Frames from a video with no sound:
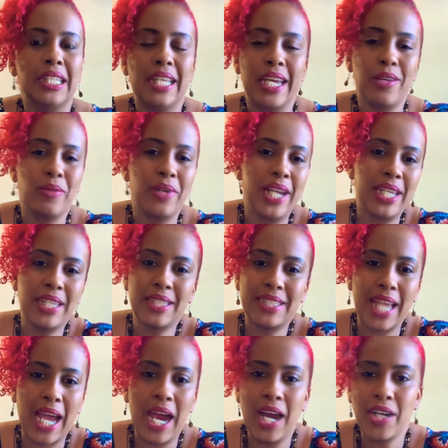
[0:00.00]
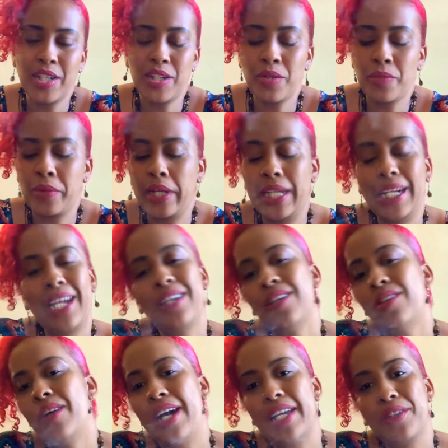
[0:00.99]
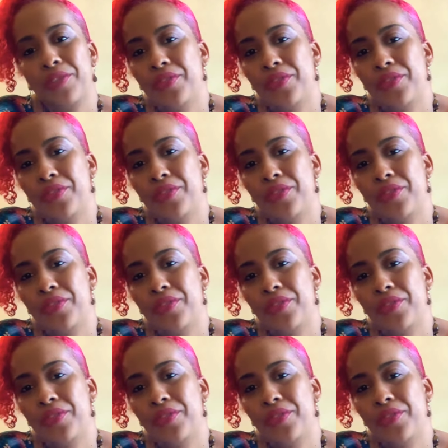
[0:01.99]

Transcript: like when I get tired of the red, I know how to